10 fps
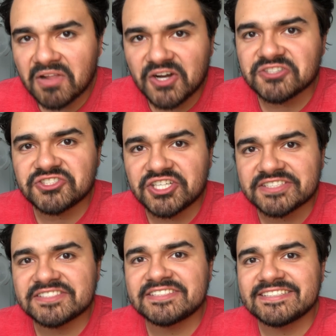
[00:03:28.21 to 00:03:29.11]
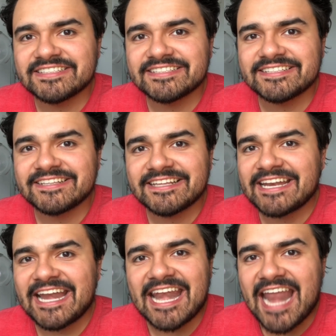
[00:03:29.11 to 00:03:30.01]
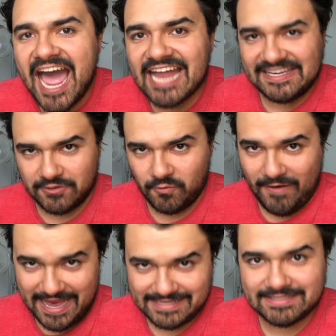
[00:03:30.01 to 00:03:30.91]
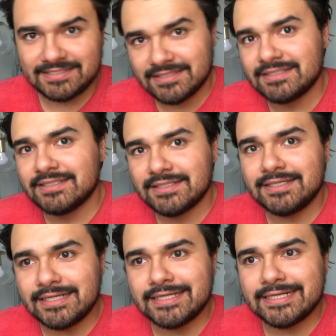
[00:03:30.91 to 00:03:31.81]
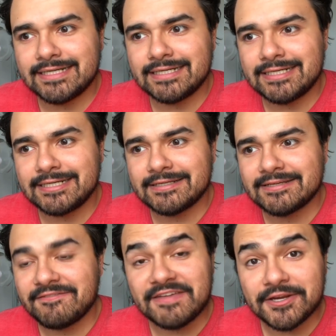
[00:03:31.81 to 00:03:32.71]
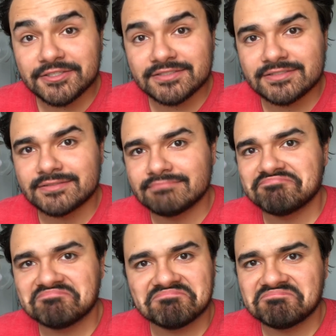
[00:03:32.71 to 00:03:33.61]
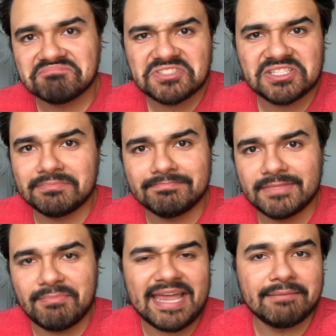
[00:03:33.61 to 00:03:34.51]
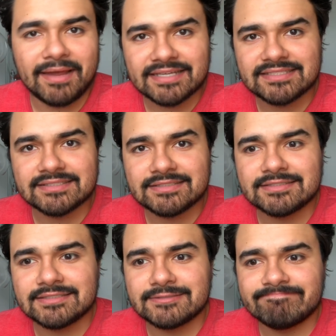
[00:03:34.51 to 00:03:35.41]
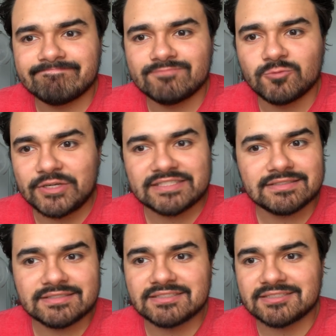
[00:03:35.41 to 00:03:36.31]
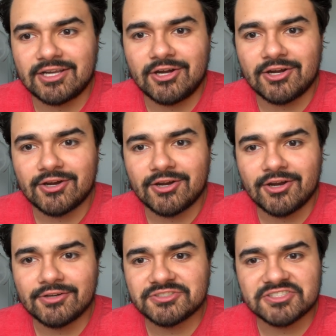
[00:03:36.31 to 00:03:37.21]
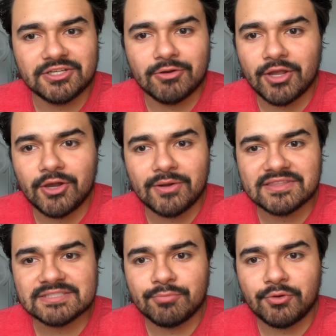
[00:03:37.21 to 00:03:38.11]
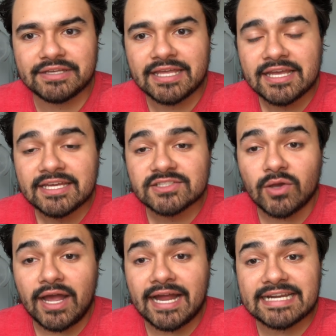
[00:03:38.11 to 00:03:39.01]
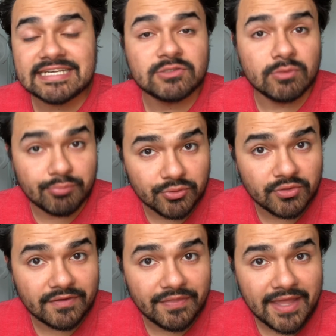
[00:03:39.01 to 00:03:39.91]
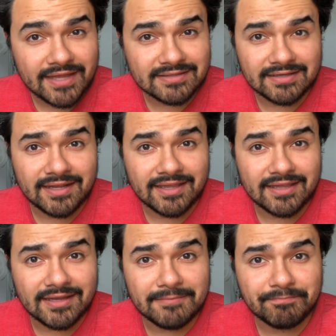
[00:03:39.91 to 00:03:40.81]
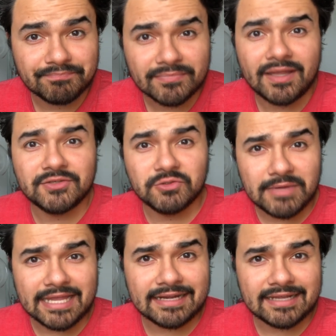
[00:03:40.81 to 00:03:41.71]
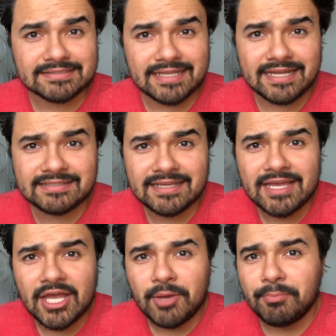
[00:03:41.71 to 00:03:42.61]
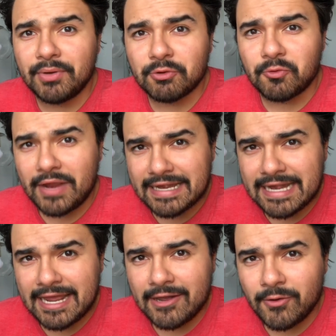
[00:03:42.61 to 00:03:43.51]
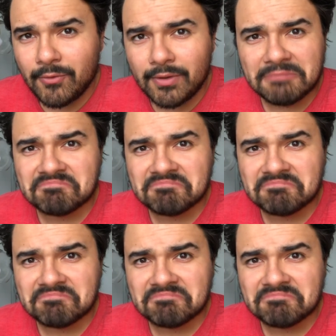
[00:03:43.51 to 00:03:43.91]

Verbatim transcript: are just not great. Uh, fingers, just the, the bane of my existence. Wrists are just a no-go at this point. So I need to improve on that, and I, um, I do recognize that. But right now,